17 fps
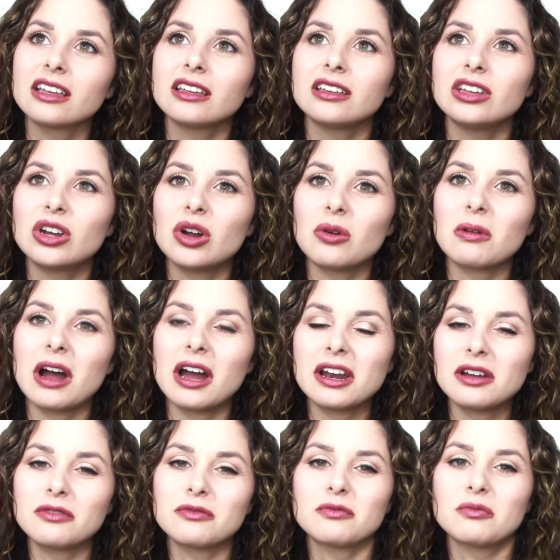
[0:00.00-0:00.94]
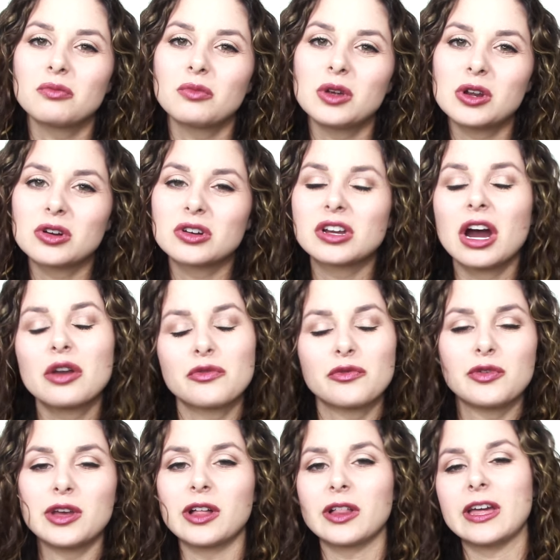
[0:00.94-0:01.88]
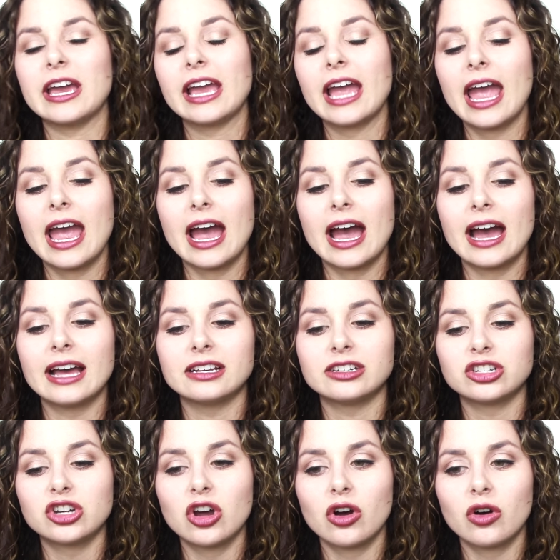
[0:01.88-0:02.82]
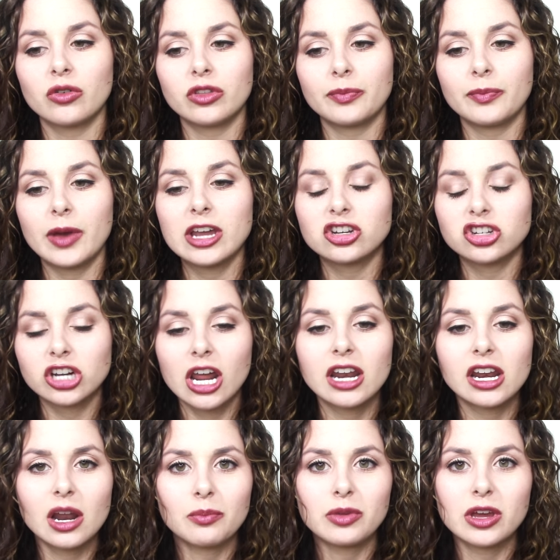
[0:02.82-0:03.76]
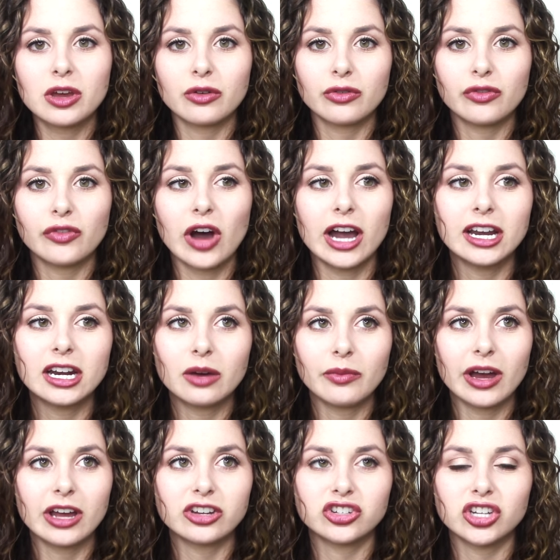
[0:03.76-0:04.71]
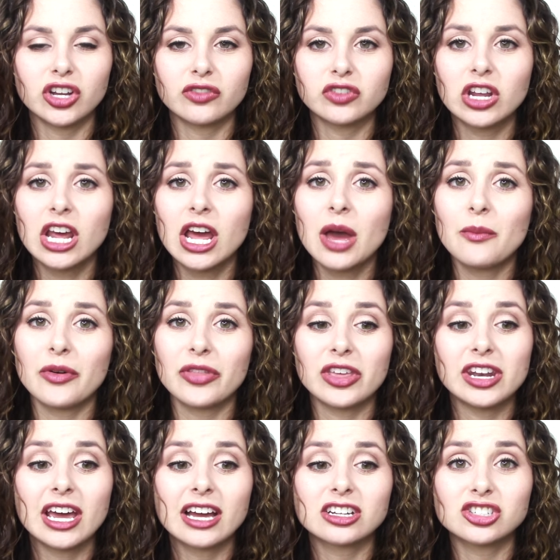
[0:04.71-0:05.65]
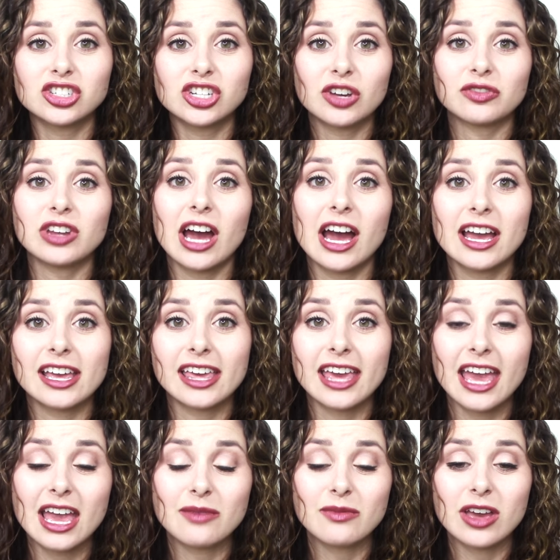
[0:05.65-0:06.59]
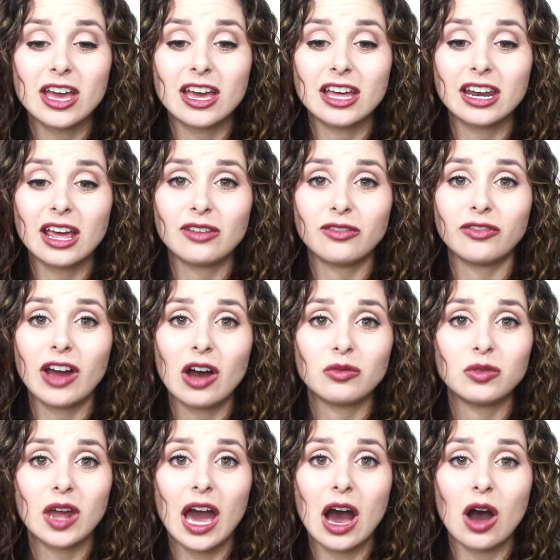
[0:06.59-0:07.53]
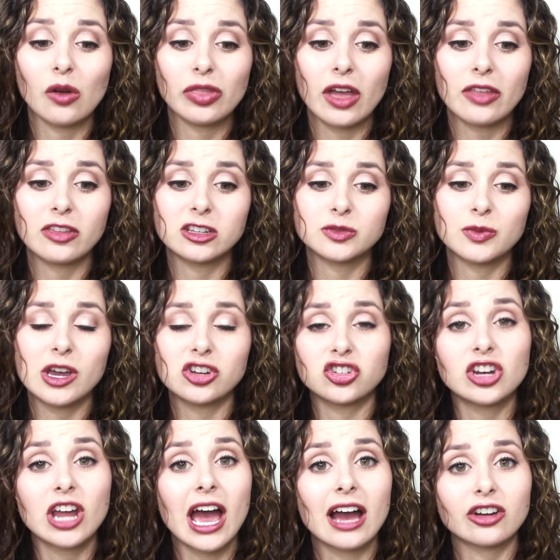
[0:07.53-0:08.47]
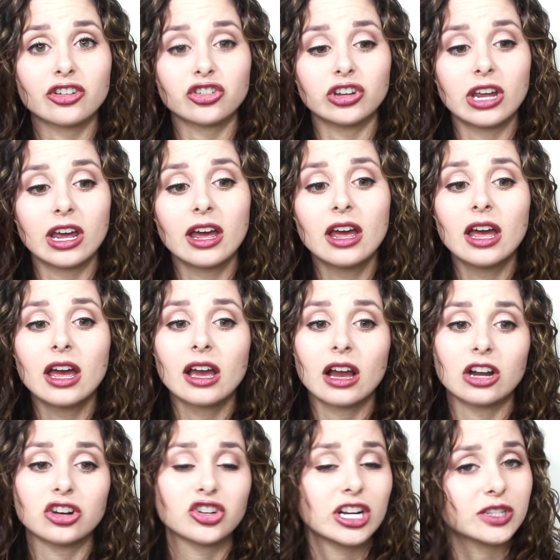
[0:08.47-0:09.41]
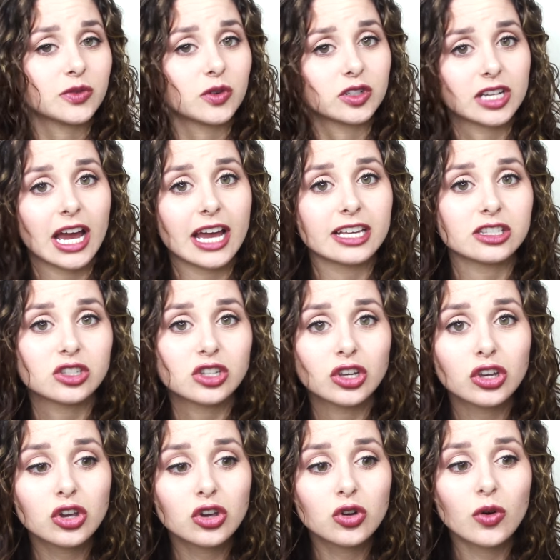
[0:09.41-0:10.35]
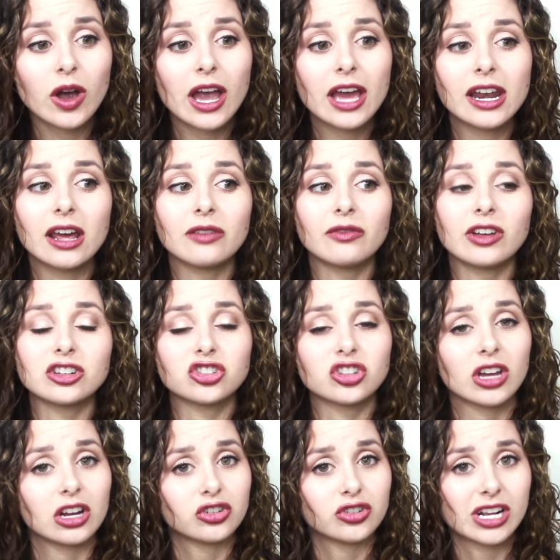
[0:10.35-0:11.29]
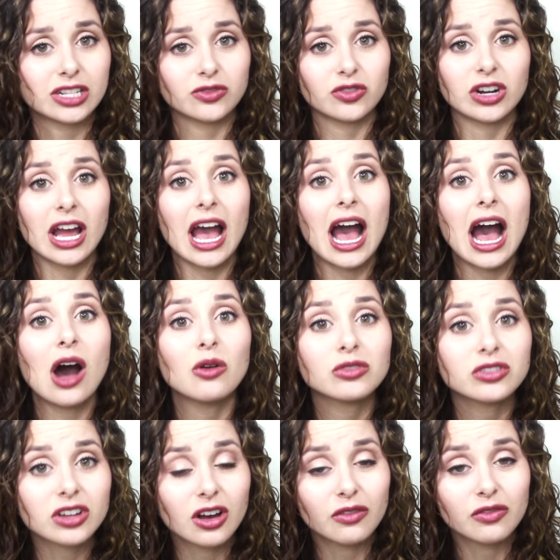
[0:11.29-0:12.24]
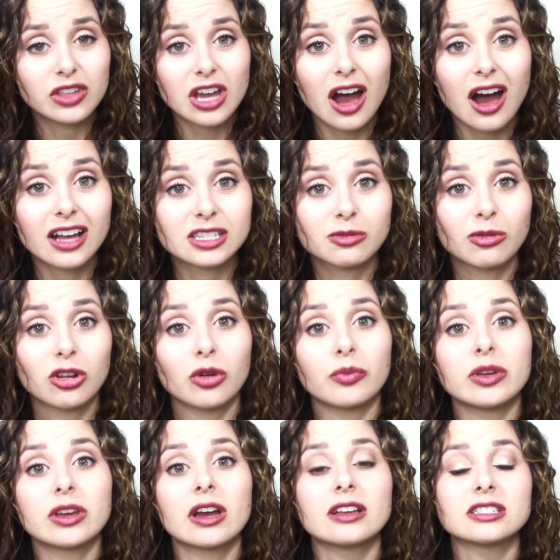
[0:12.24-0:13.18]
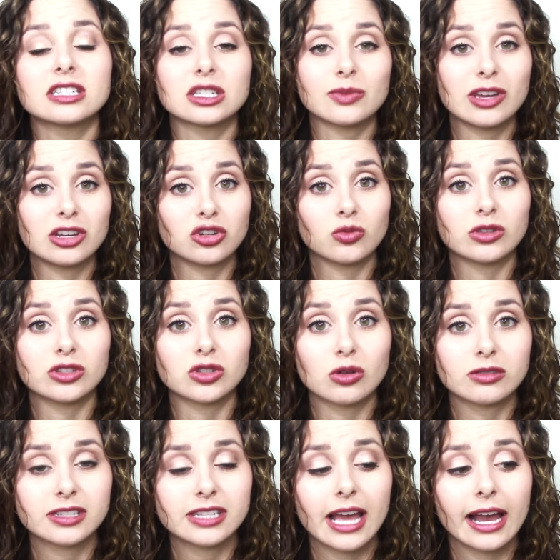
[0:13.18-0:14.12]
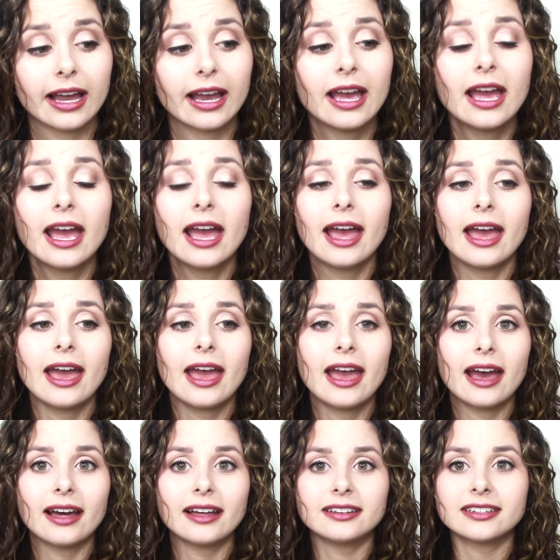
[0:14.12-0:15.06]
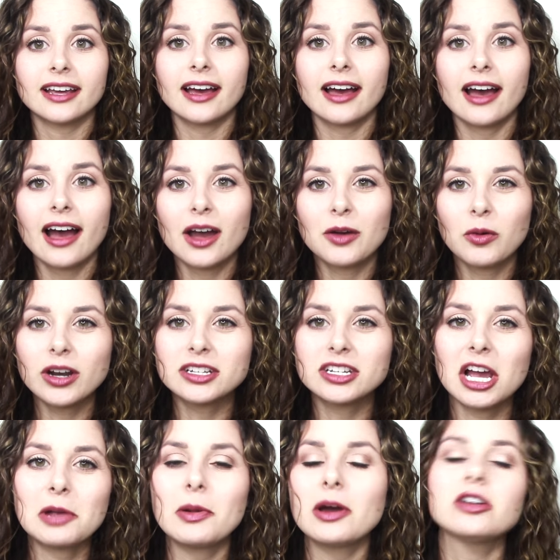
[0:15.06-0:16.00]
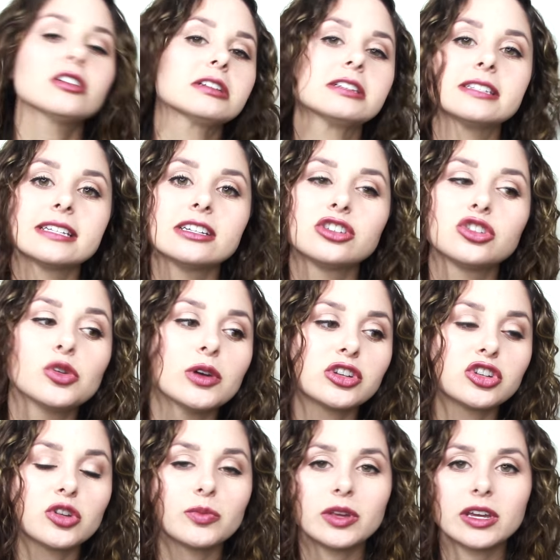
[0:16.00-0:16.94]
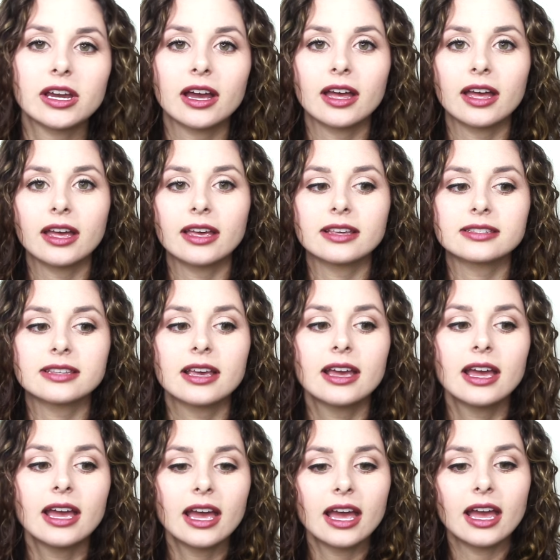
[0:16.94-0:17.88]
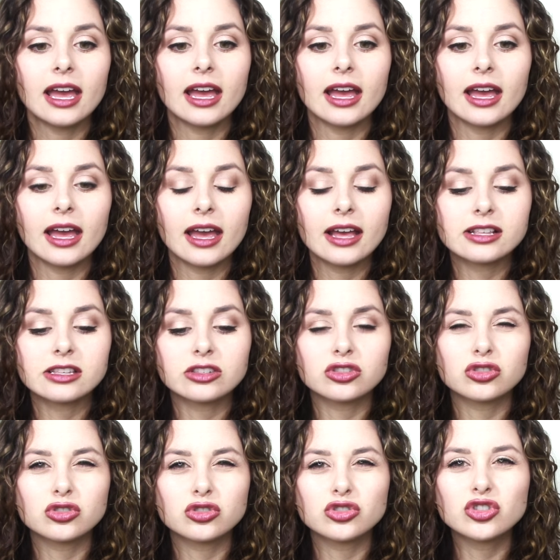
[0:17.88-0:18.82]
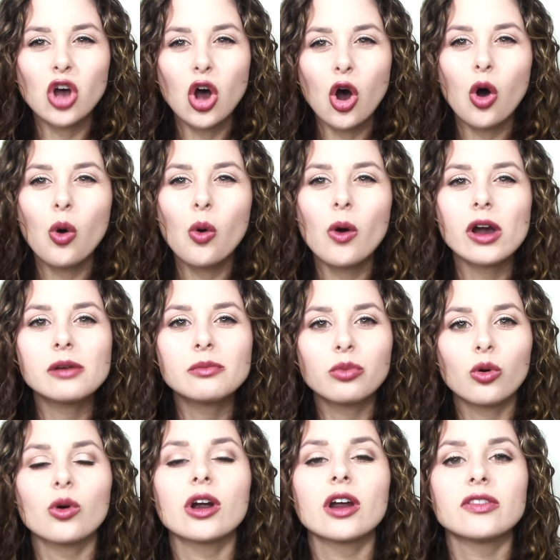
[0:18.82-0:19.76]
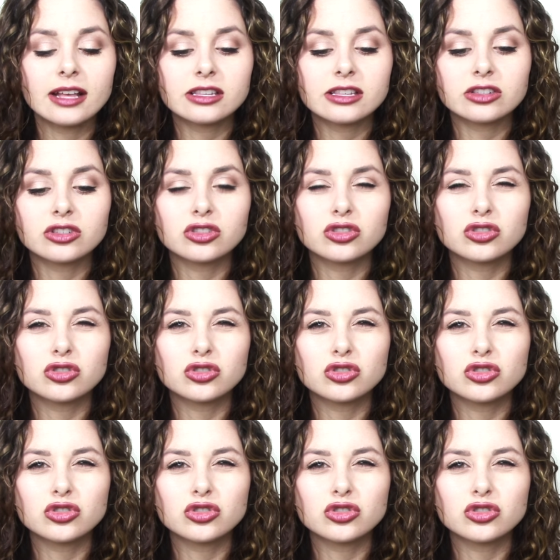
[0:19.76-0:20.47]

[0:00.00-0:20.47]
you know, kind of weird gut feeling. And, you know, the patient ended up being fine on my shift, but the next shift I came in and found out that this patient actually got transferred to ICU and eventually got transferred out of the hospital because this patient was so sick. And I want to talk about nurses' intuition because it's so important that